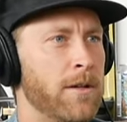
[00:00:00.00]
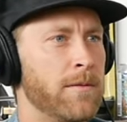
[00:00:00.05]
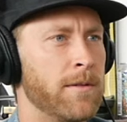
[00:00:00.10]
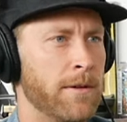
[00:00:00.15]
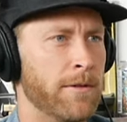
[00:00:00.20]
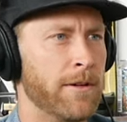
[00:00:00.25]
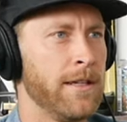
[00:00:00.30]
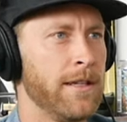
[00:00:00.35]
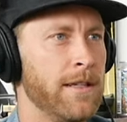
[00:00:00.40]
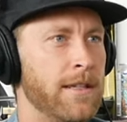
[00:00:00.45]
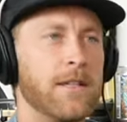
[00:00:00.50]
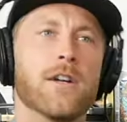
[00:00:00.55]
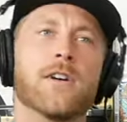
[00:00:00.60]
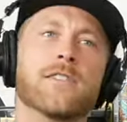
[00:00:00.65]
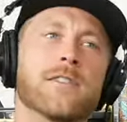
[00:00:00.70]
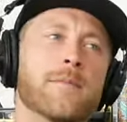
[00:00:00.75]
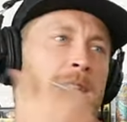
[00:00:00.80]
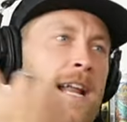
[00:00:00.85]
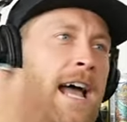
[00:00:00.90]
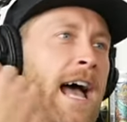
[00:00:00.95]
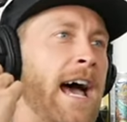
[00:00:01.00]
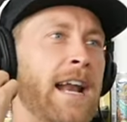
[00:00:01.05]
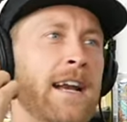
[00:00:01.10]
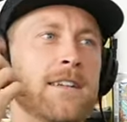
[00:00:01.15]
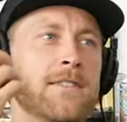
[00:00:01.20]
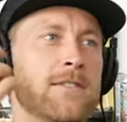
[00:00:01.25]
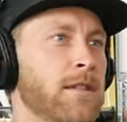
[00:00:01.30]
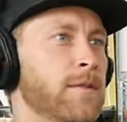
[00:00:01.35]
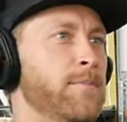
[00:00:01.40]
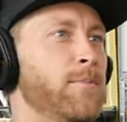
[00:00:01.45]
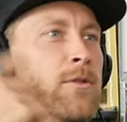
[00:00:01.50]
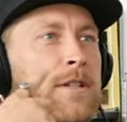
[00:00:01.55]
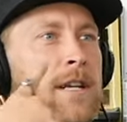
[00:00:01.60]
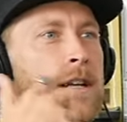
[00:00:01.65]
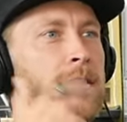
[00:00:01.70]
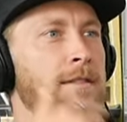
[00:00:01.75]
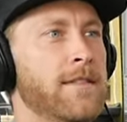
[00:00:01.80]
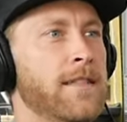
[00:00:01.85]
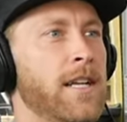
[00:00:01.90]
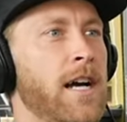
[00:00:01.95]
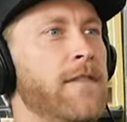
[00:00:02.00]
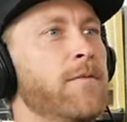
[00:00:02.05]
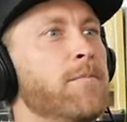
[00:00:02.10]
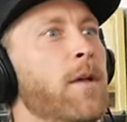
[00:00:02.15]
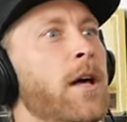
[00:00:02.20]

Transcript: I'm like, really? He goes up an attic, starts pulling down the stuff.